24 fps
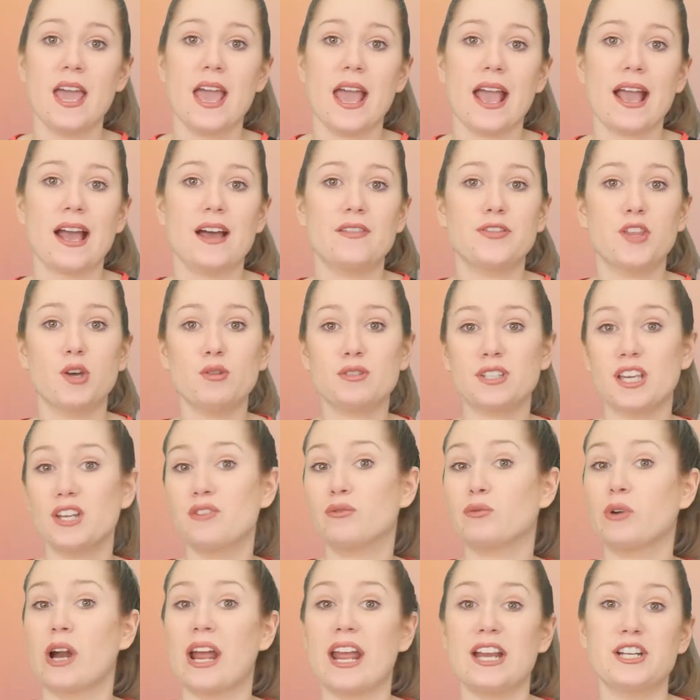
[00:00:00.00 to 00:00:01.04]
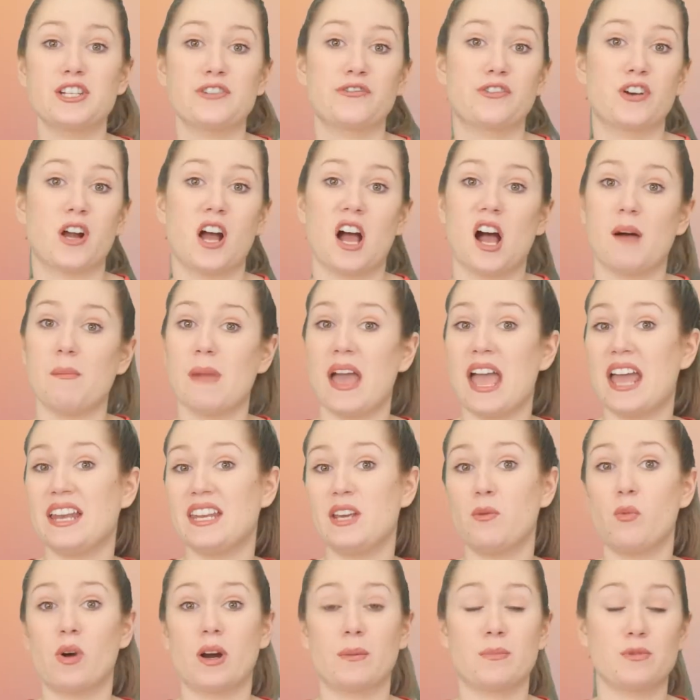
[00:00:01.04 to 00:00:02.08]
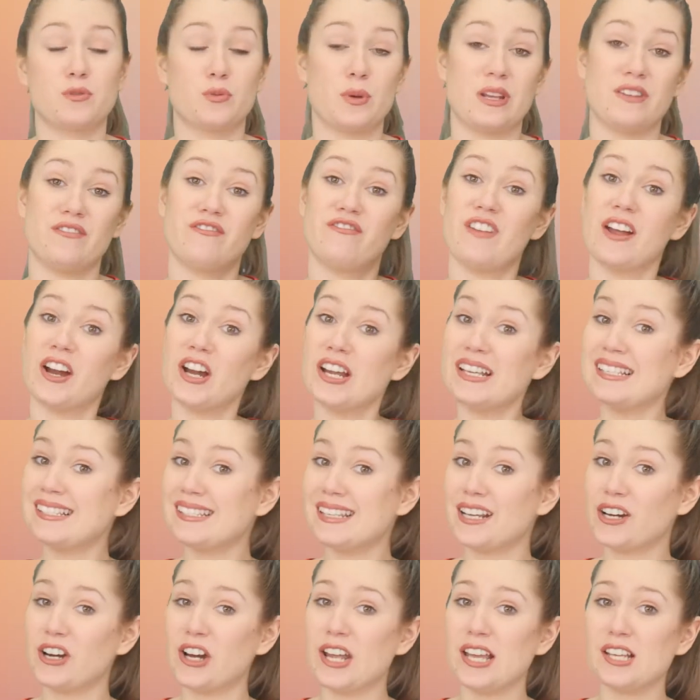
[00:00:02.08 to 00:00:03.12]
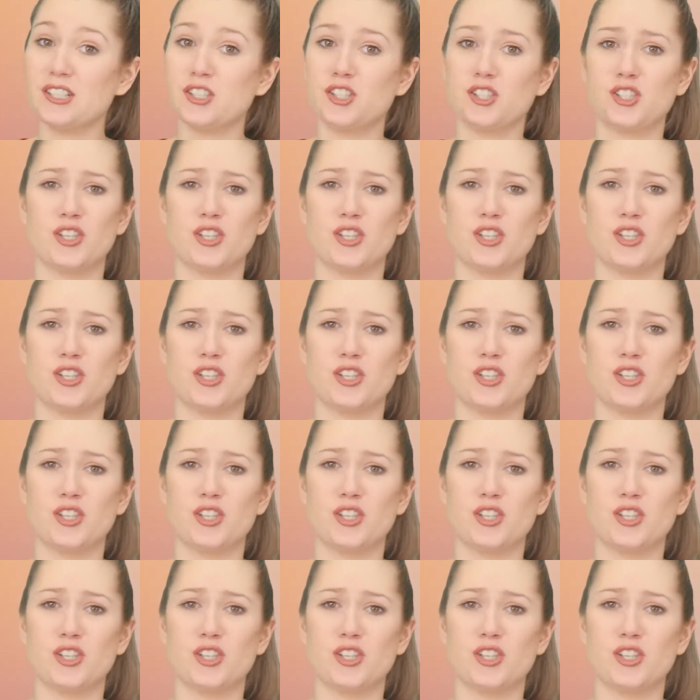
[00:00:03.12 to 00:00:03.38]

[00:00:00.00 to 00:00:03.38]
and those can range from anywhere between very serious